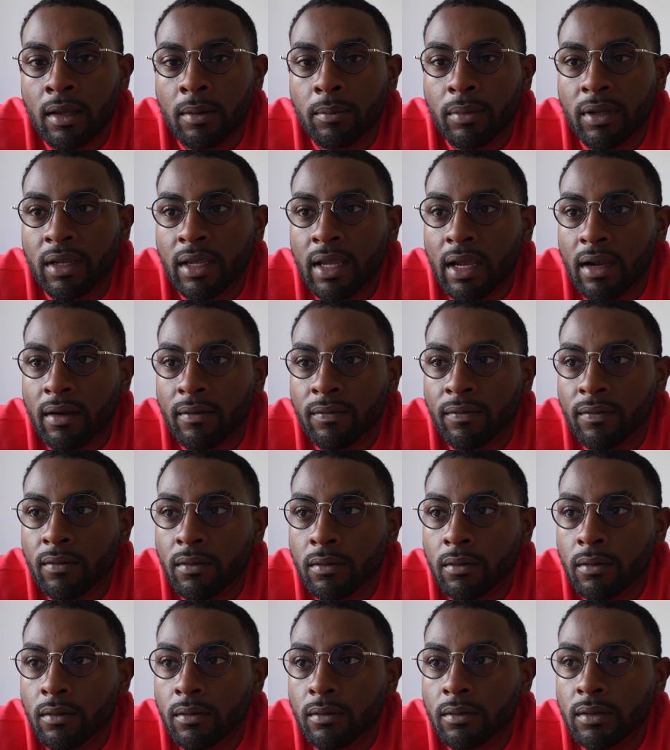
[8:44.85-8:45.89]
Be
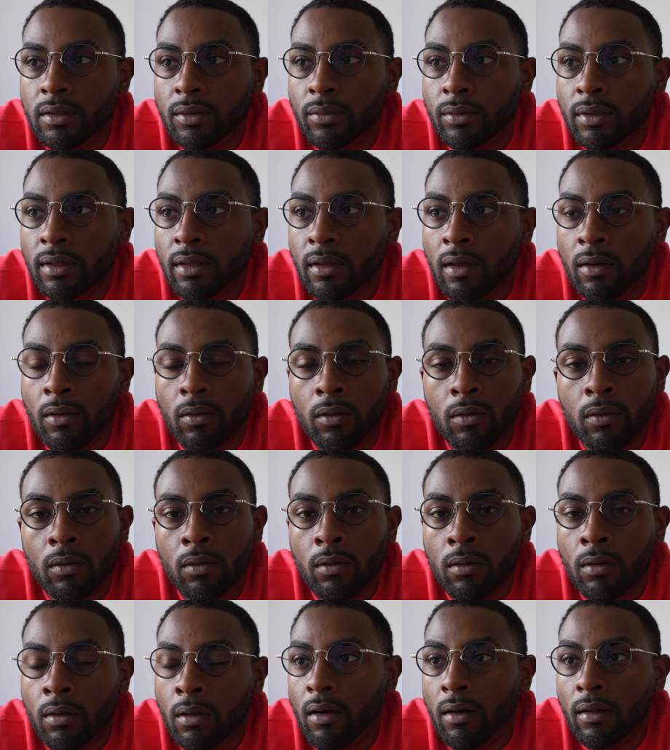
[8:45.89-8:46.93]
careful doing the
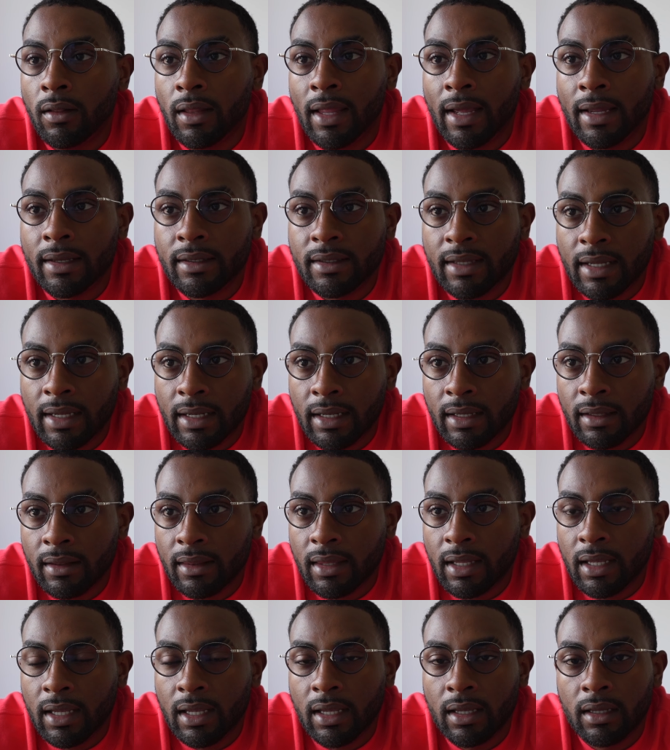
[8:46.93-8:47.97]
whole online dating
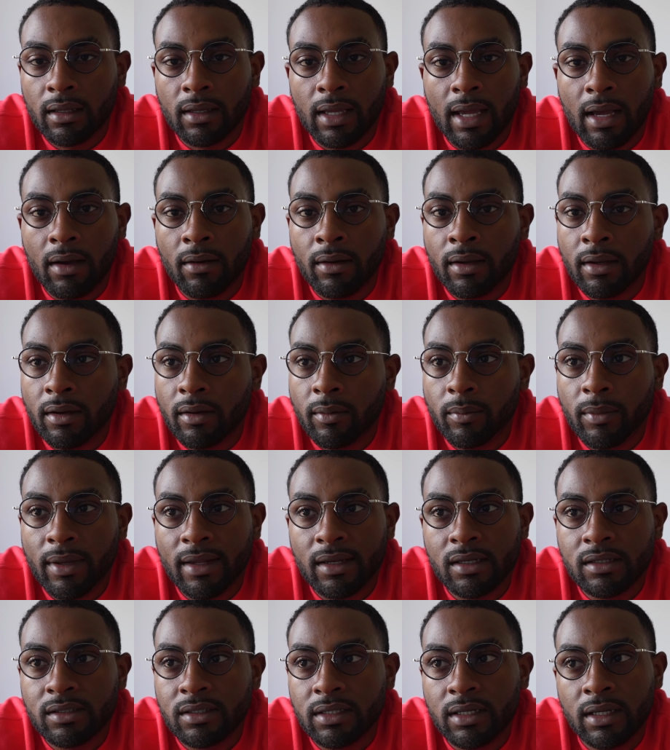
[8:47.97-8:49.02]
thing. Out here in
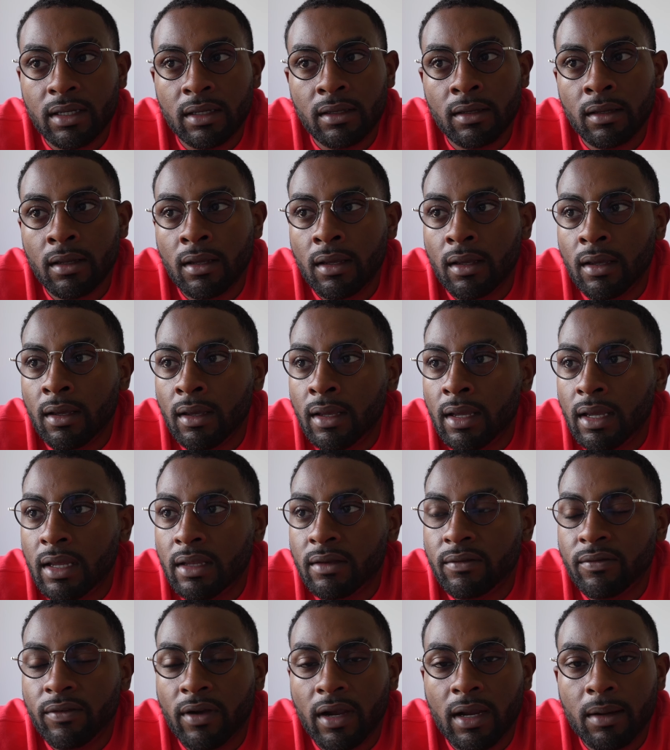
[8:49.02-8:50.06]
Medellin,
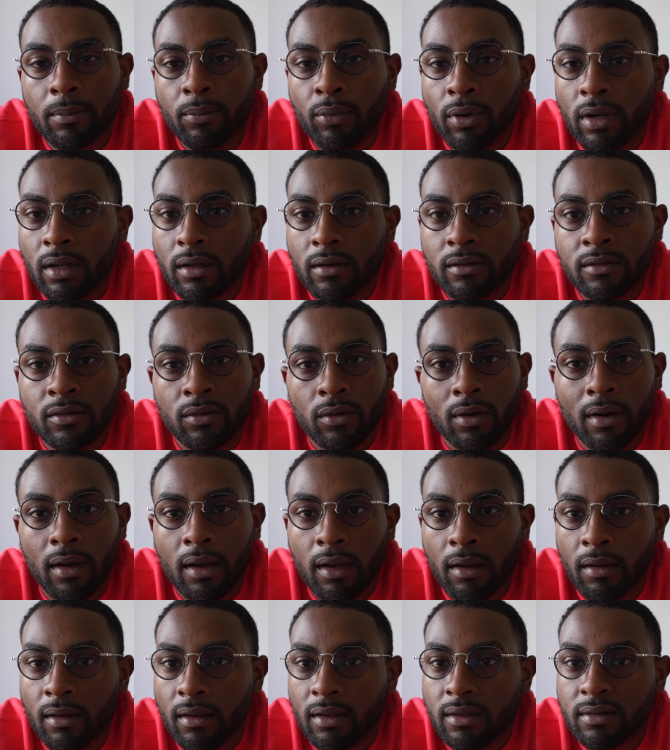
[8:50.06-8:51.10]
it's very
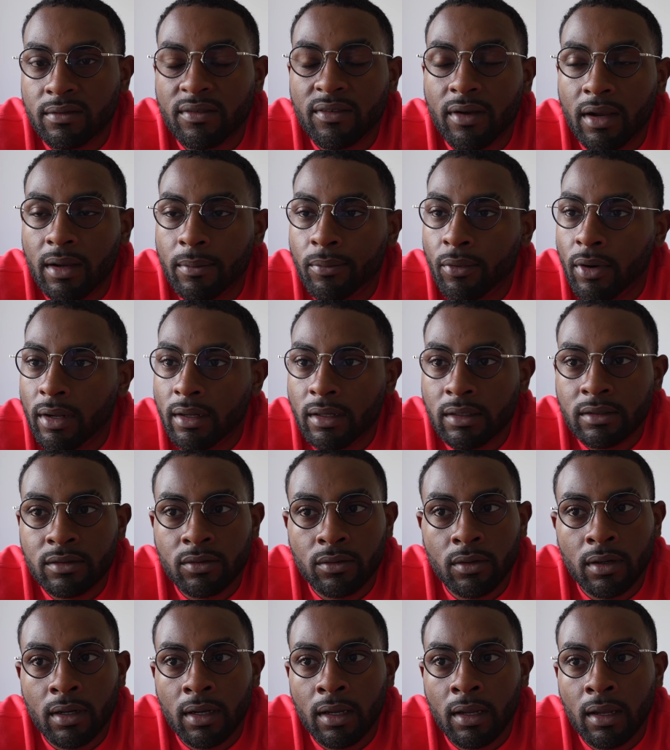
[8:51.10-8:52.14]
predatory. It's very
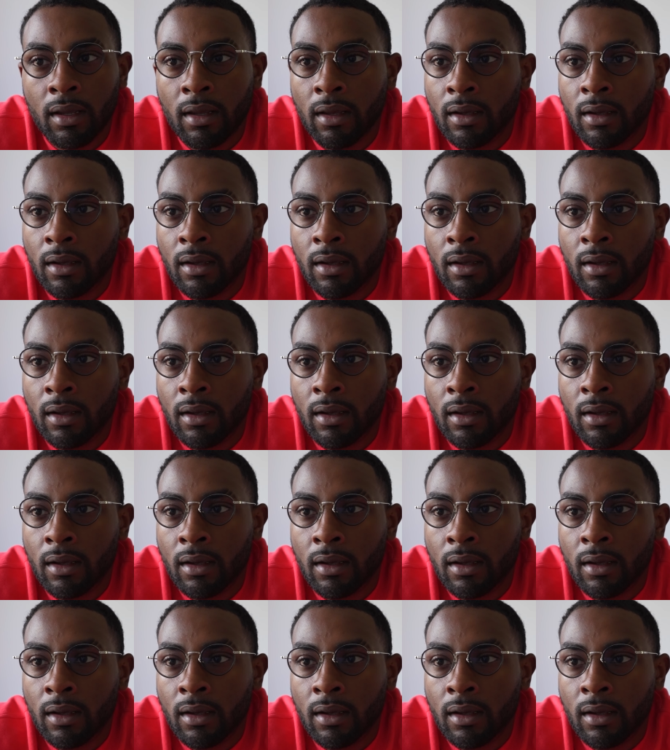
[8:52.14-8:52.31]
predatory.